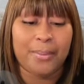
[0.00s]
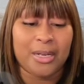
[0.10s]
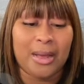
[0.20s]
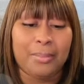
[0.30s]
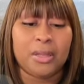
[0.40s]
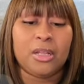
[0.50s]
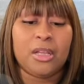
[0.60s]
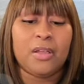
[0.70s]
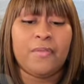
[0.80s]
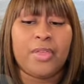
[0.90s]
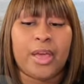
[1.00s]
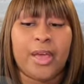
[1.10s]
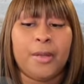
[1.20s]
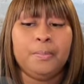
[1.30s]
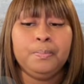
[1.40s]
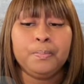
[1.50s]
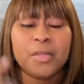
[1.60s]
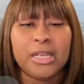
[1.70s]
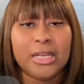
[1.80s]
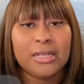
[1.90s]
But I believe that
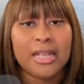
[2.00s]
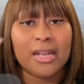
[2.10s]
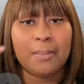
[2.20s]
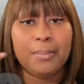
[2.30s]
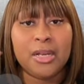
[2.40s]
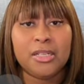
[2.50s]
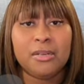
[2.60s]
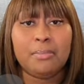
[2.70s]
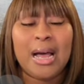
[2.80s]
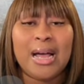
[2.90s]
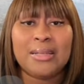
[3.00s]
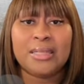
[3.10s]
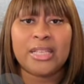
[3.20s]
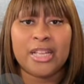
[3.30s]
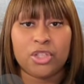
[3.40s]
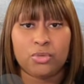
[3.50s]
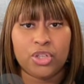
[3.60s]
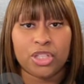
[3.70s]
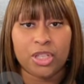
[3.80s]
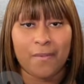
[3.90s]
in that abundant mindset, you
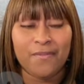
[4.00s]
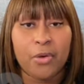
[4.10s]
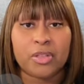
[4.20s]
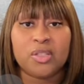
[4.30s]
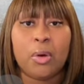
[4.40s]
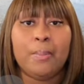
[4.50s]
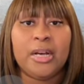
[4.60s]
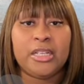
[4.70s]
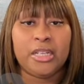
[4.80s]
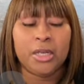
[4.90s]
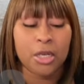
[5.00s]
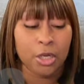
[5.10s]
just don't focus on money.